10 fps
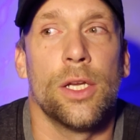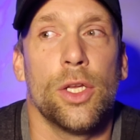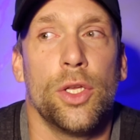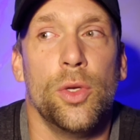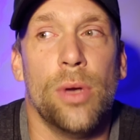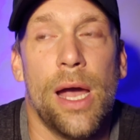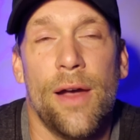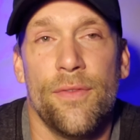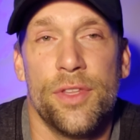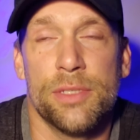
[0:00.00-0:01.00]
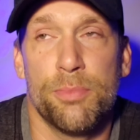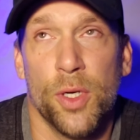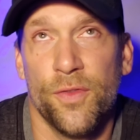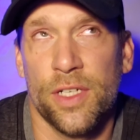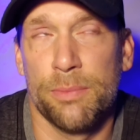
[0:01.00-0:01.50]
you have this
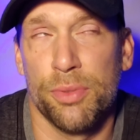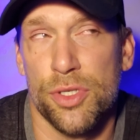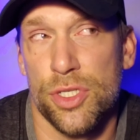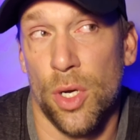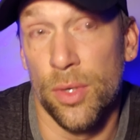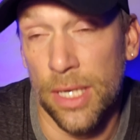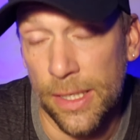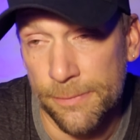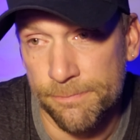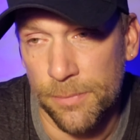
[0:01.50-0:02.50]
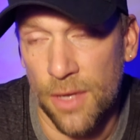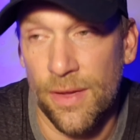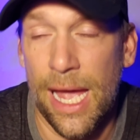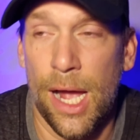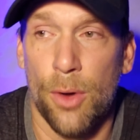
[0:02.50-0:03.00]
perfect persona of
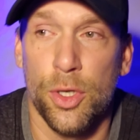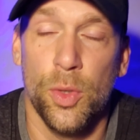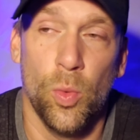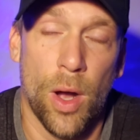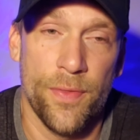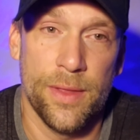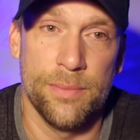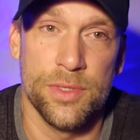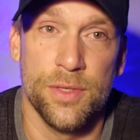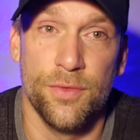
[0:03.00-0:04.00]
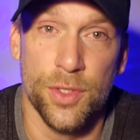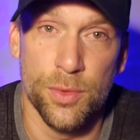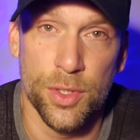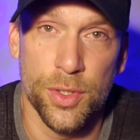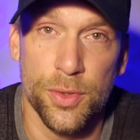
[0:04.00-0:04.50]
how you want them to view
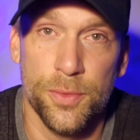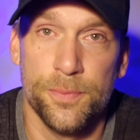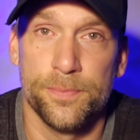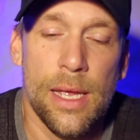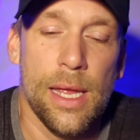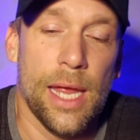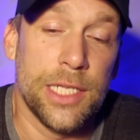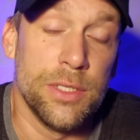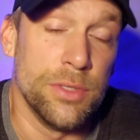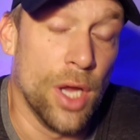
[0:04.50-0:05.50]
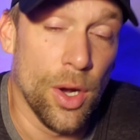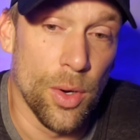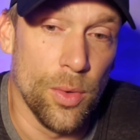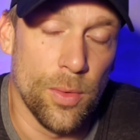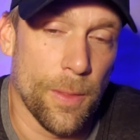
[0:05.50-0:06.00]
you. And you
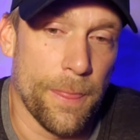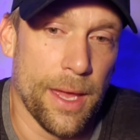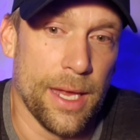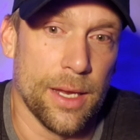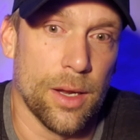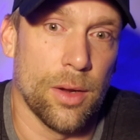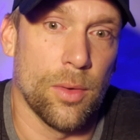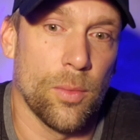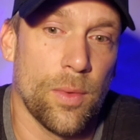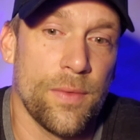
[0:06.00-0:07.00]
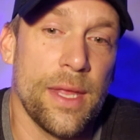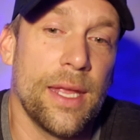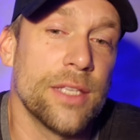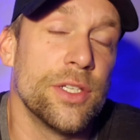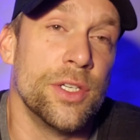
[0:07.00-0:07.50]
know that when they
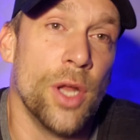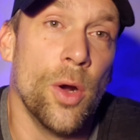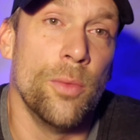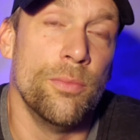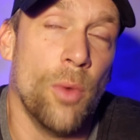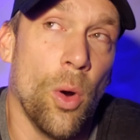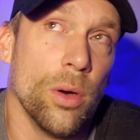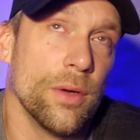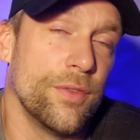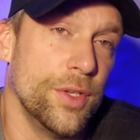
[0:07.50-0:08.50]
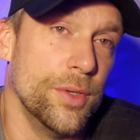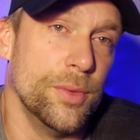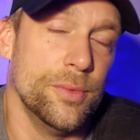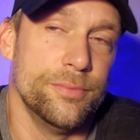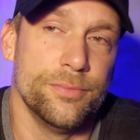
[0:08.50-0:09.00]
get to know more of
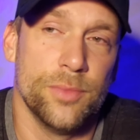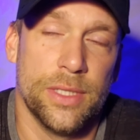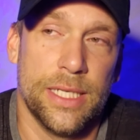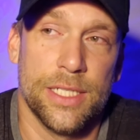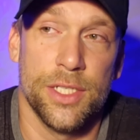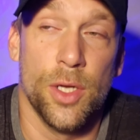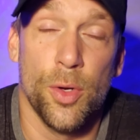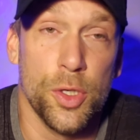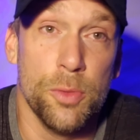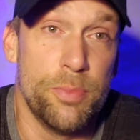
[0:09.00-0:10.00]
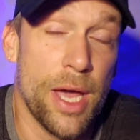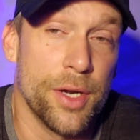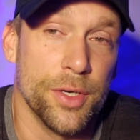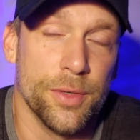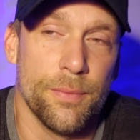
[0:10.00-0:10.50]
you, when they get to know you
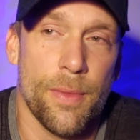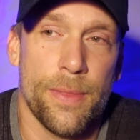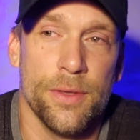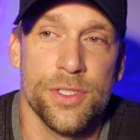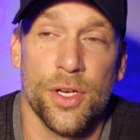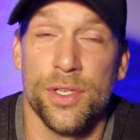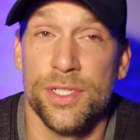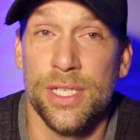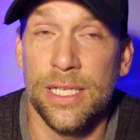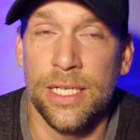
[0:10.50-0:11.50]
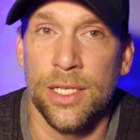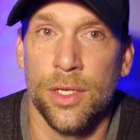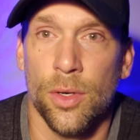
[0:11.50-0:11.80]
better, they'll start seeing